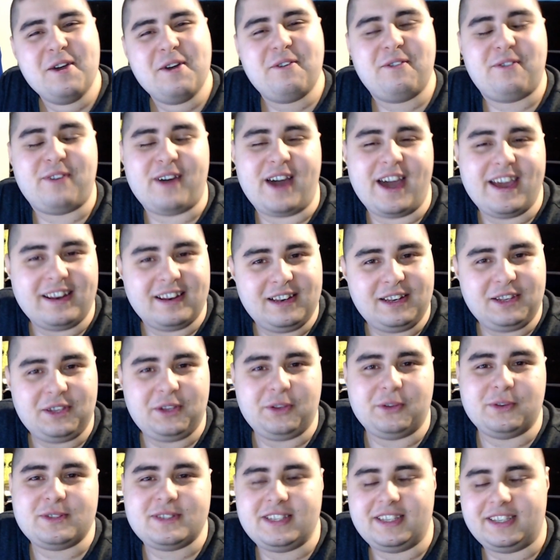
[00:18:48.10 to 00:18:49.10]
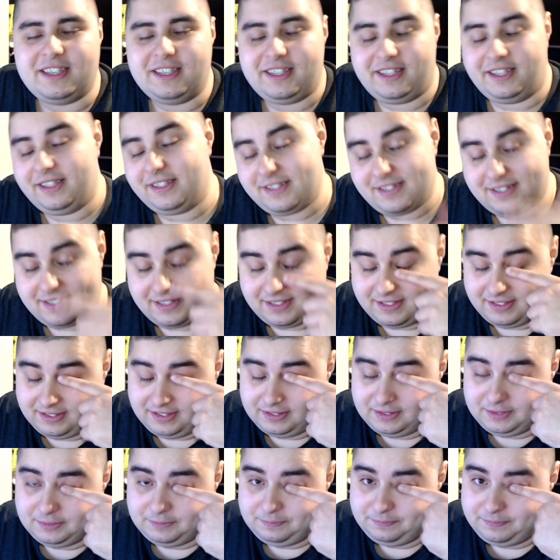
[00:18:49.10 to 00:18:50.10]
Finally using his
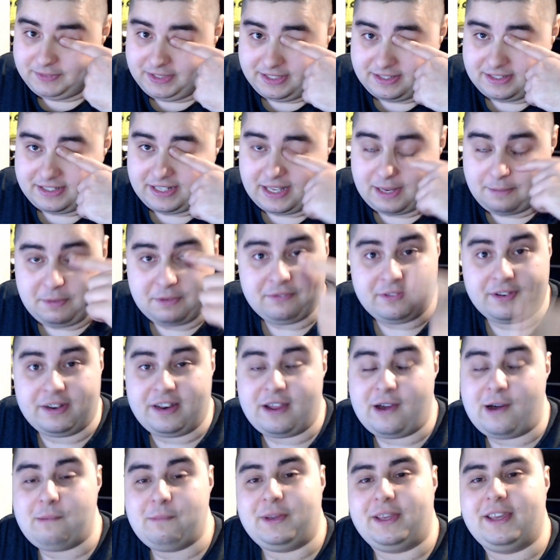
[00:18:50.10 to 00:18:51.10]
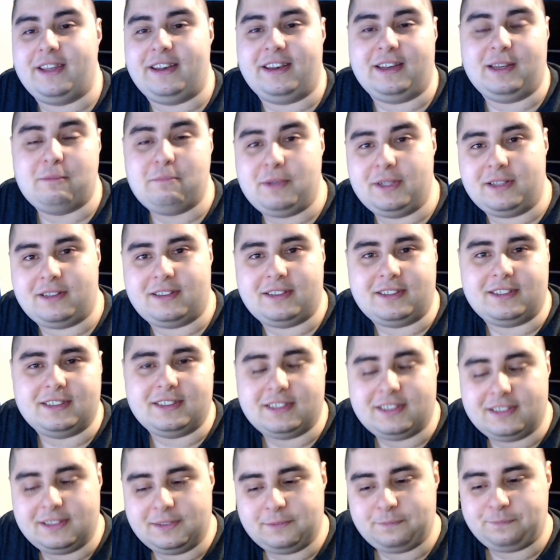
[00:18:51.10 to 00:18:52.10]
name. Even now I'm getting a bit
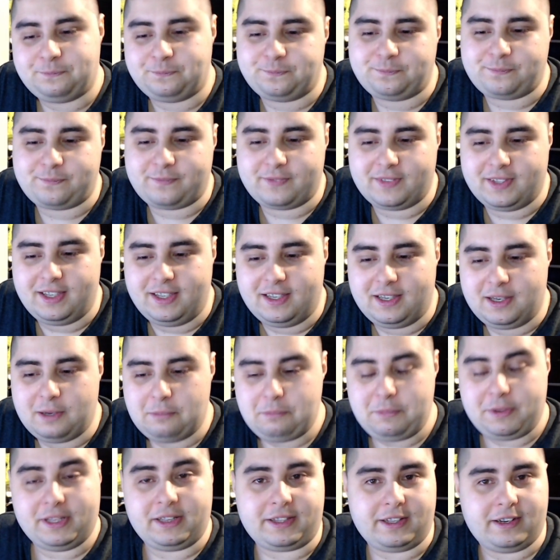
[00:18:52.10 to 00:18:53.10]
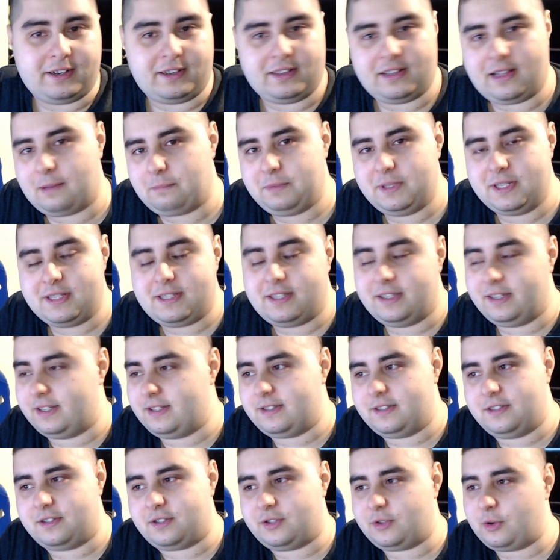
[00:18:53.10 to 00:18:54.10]
teared up. This
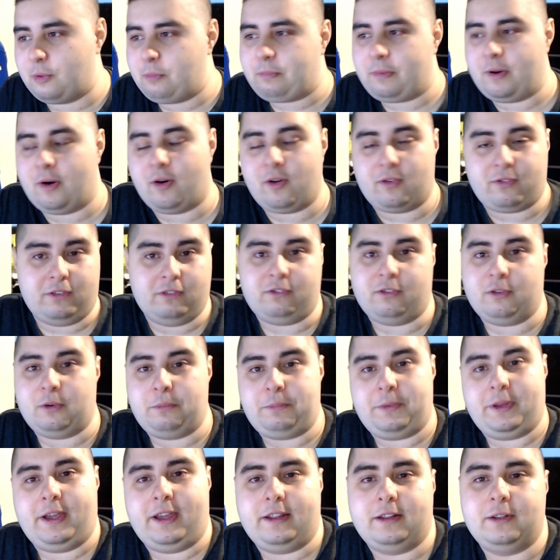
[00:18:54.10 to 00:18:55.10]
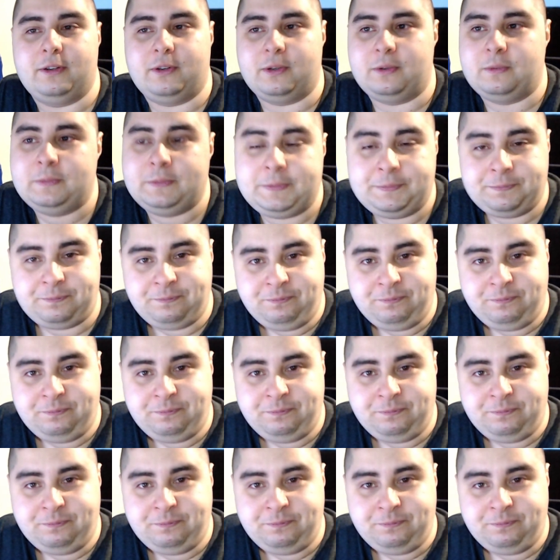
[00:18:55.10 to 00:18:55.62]
series is so powerful for me, I don't know.